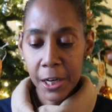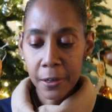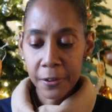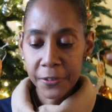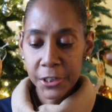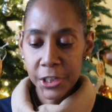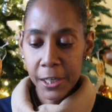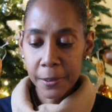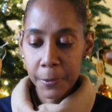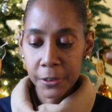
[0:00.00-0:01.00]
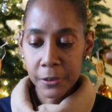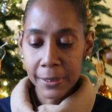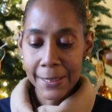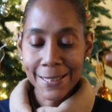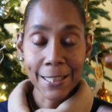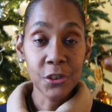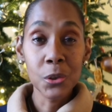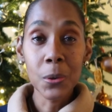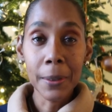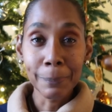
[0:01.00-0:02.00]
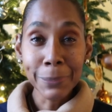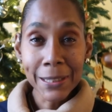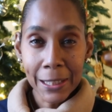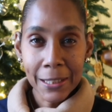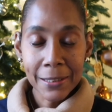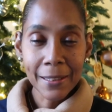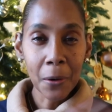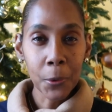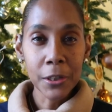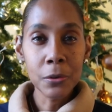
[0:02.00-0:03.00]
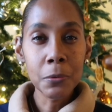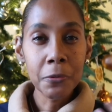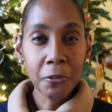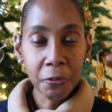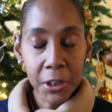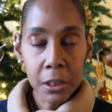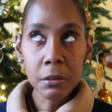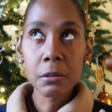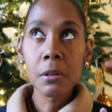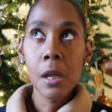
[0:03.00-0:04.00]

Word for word: Check off each item on your list as you complete it. That way you feel